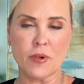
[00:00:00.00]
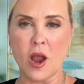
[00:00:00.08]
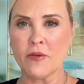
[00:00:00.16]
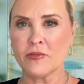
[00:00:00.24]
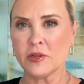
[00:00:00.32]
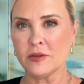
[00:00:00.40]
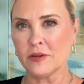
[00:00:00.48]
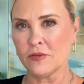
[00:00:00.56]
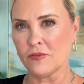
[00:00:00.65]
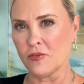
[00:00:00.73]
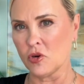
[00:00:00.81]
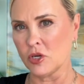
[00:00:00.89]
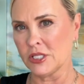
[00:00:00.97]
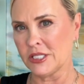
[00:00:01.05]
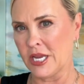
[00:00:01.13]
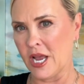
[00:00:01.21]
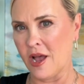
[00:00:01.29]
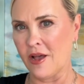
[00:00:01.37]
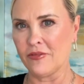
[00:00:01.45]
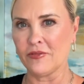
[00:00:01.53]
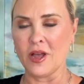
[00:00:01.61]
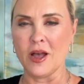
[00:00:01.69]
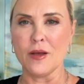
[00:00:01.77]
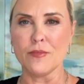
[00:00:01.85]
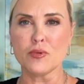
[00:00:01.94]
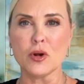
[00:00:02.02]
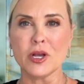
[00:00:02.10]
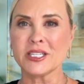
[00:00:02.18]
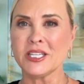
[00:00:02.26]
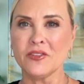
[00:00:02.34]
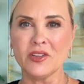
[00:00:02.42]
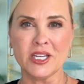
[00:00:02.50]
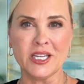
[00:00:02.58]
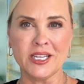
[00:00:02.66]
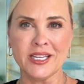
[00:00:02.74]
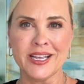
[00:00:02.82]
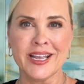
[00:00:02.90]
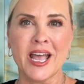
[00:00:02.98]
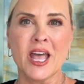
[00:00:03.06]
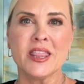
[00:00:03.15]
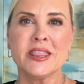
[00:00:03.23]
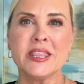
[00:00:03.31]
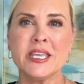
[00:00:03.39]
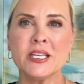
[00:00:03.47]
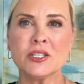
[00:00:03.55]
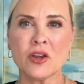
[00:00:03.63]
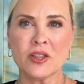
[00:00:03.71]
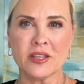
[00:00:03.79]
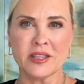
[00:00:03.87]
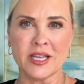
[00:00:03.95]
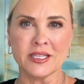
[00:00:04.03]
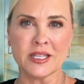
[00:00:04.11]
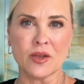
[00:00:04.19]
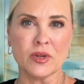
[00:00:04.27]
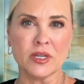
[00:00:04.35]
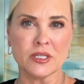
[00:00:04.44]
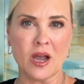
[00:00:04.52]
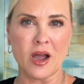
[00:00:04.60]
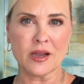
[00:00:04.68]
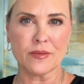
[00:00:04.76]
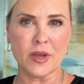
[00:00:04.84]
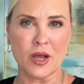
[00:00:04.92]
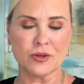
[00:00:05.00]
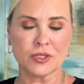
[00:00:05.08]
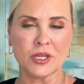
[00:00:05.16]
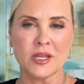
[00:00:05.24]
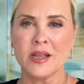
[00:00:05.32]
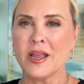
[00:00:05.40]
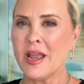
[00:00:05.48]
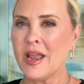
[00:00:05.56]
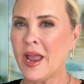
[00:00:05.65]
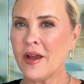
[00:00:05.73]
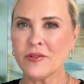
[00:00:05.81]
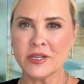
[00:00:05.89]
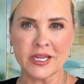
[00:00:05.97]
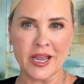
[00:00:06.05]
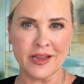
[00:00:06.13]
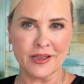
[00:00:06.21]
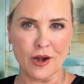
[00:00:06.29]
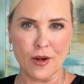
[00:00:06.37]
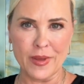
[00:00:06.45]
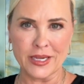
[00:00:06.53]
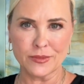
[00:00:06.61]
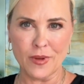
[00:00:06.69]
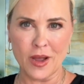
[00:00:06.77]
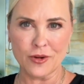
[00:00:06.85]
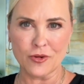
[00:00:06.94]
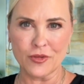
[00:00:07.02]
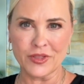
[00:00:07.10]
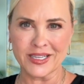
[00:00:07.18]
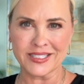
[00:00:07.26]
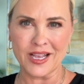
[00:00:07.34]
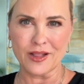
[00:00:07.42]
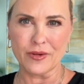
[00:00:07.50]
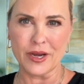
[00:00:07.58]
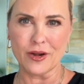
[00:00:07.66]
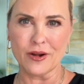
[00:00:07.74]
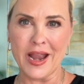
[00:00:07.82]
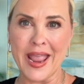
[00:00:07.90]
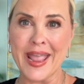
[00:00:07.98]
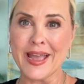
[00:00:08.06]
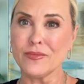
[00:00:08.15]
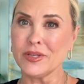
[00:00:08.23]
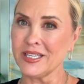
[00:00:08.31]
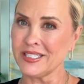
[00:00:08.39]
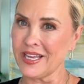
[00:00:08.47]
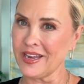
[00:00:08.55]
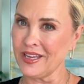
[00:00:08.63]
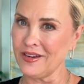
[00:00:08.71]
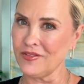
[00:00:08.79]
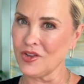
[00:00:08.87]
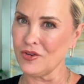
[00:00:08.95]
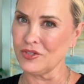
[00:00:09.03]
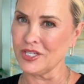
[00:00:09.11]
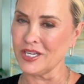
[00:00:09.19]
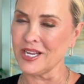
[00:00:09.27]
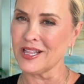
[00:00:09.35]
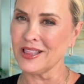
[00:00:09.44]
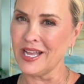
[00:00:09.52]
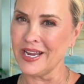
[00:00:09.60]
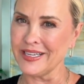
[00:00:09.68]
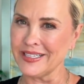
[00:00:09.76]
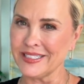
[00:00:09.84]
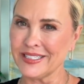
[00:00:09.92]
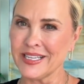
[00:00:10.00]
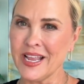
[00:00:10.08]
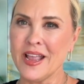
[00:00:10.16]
profit for staff, productivity, these are the things that we talk about every day in our MEDSPA Growth Accelerator and with executive coaching clients.